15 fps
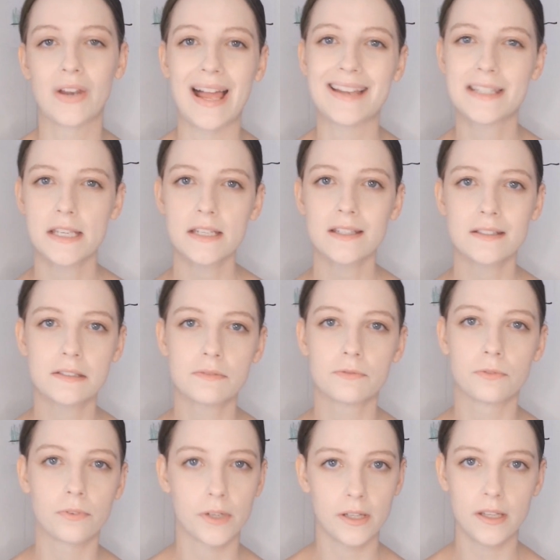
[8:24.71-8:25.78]
but I didn't
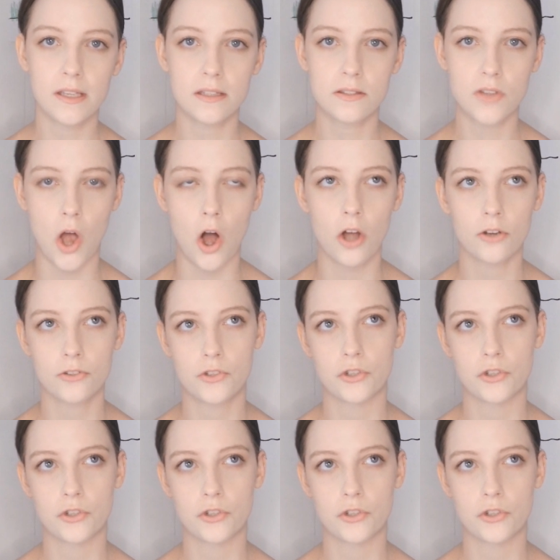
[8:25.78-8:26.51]
really talk